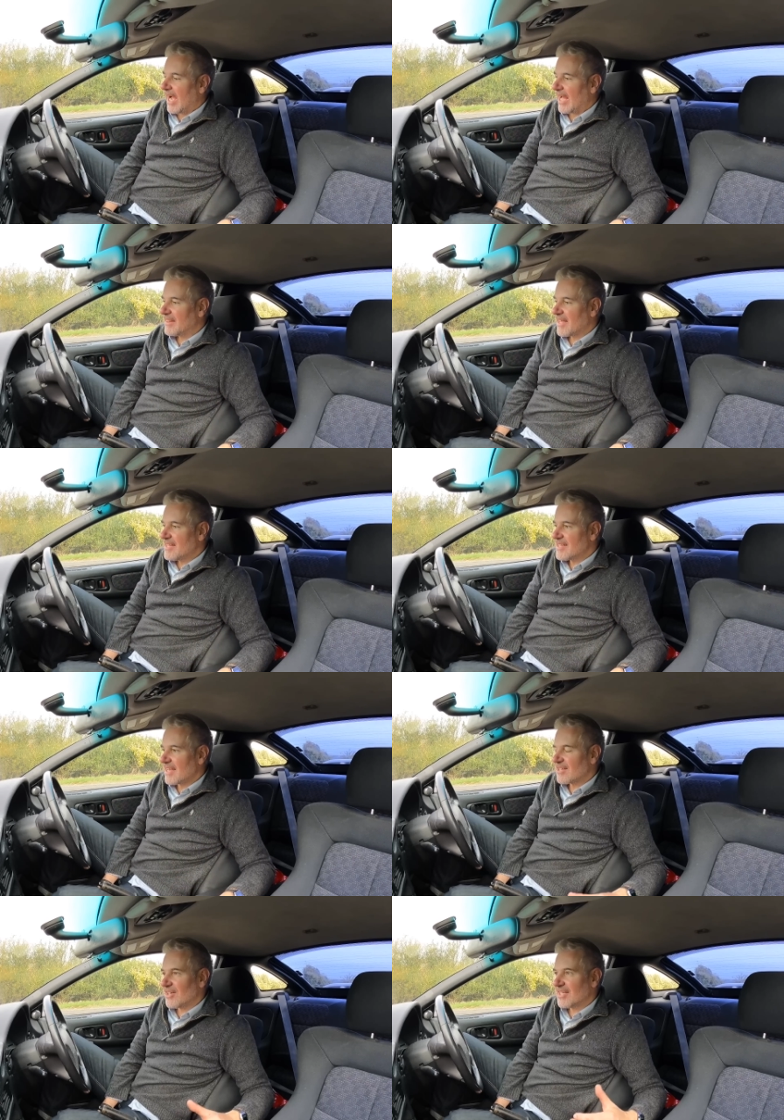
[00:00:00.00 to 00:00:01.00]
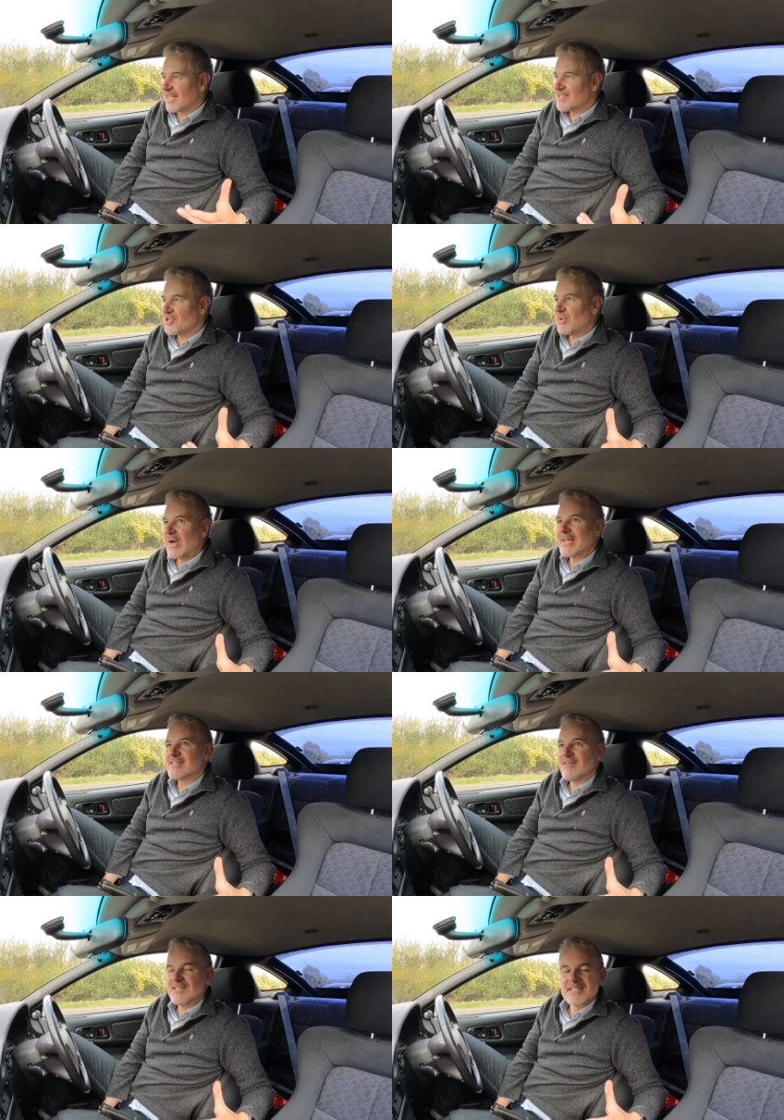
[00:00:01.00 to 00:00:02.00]
And then that kind of gets you quite
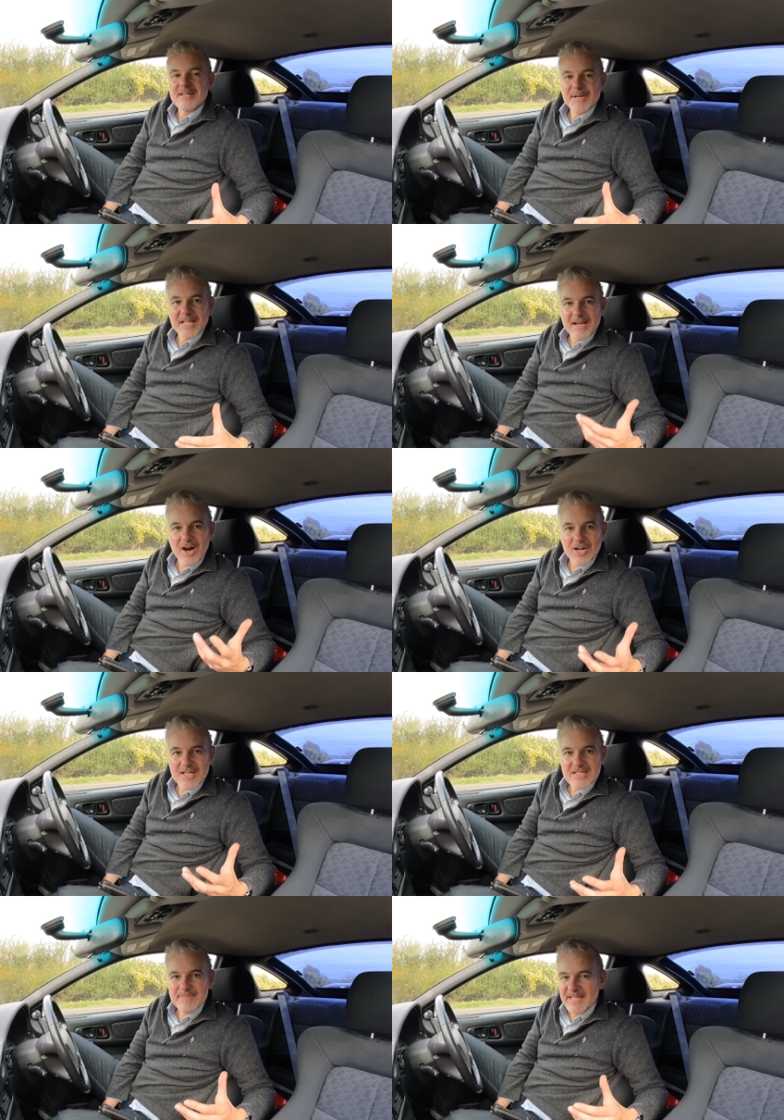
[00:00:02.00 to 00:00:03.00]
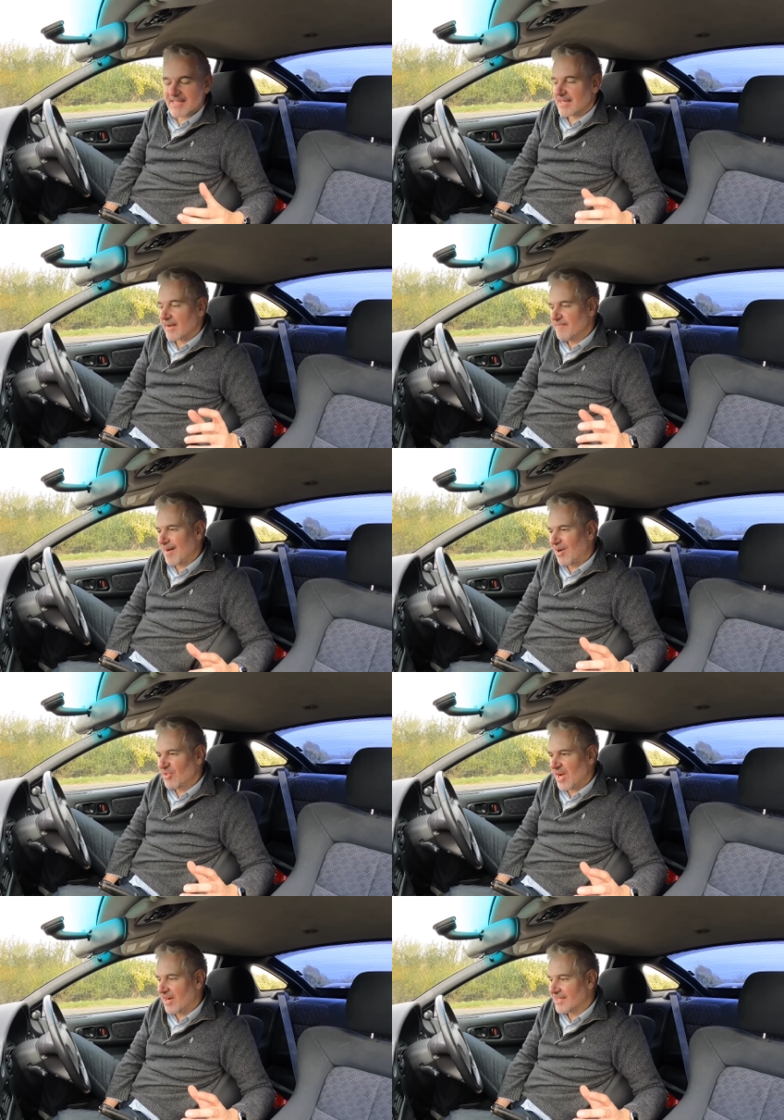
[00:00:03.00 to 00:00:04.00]
excited about the higher speed stuff. But
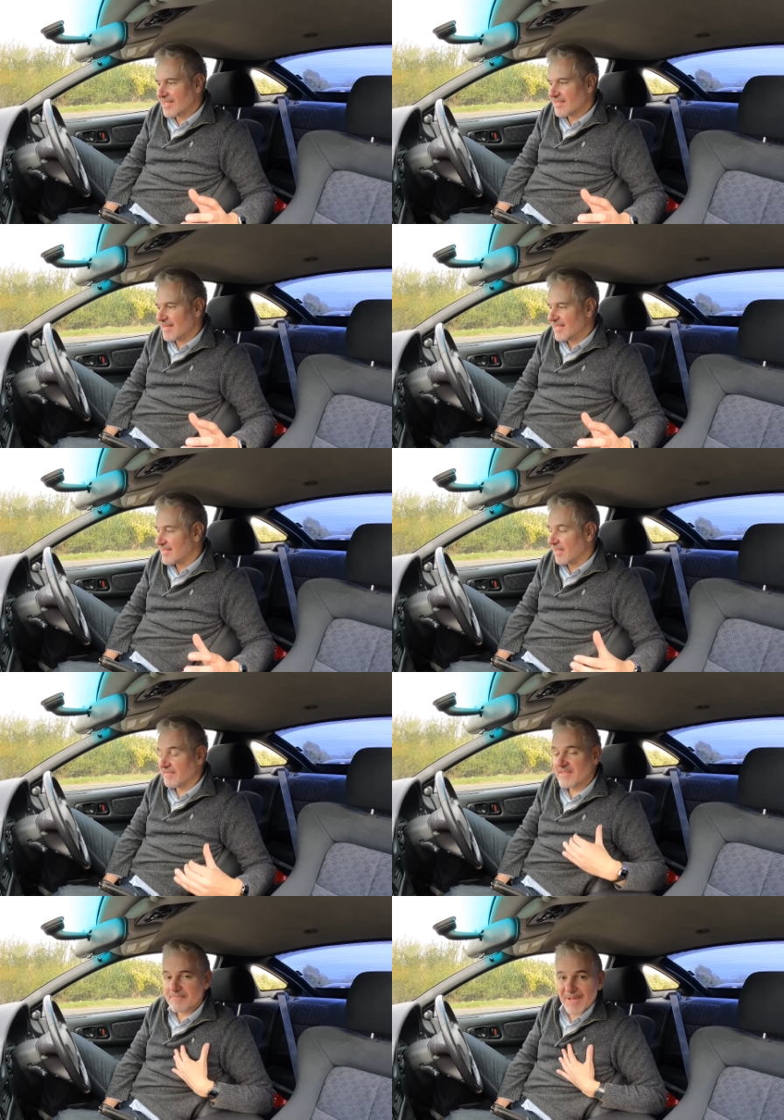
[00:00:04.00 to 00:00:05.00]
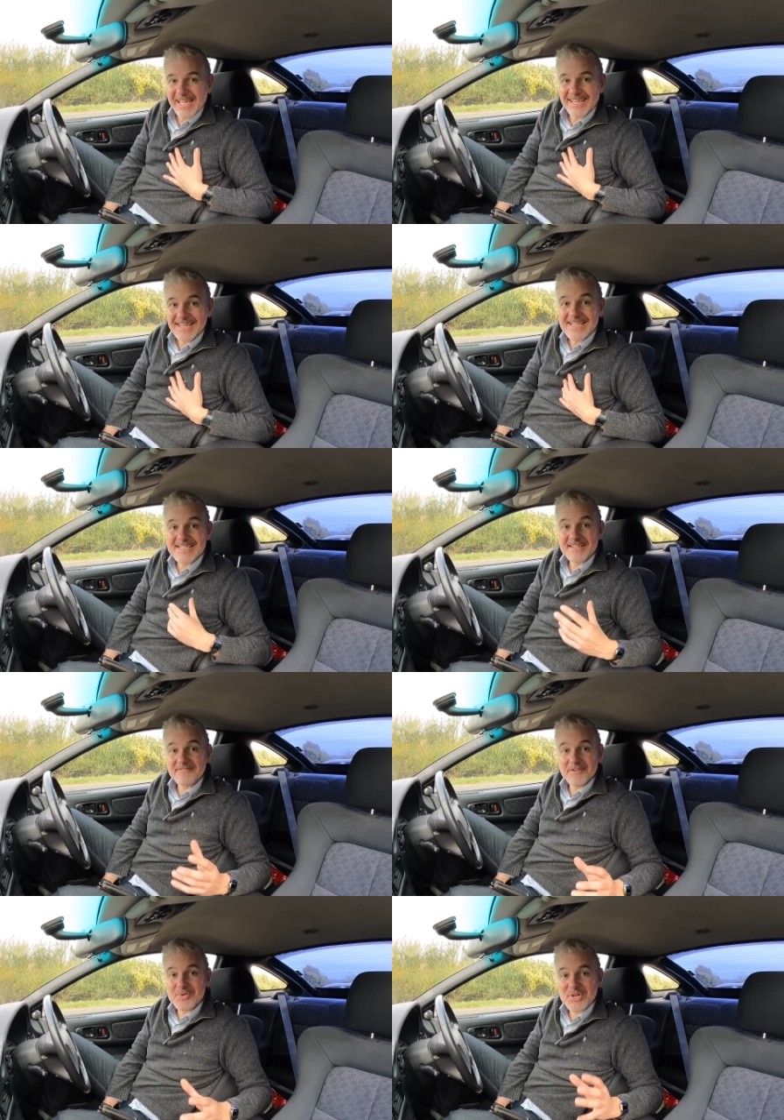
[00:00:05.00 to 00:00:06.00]
on the higher speed stuff, to me at least, it
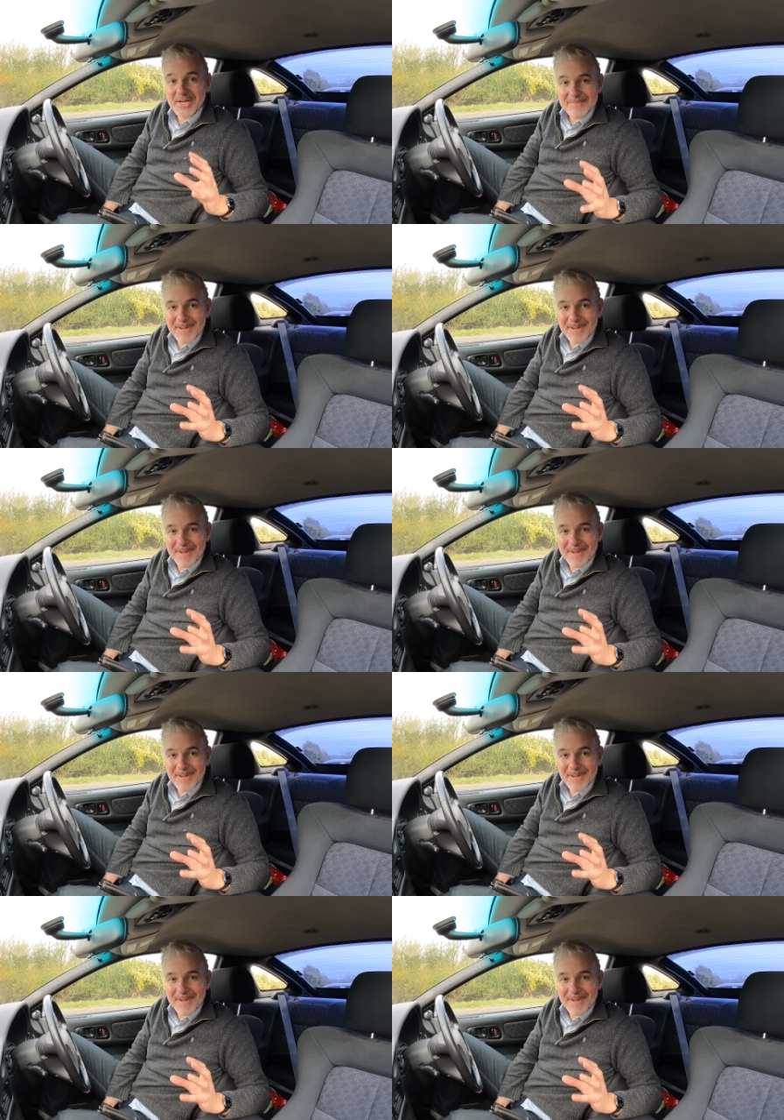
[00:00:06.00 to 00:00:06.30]
feels like it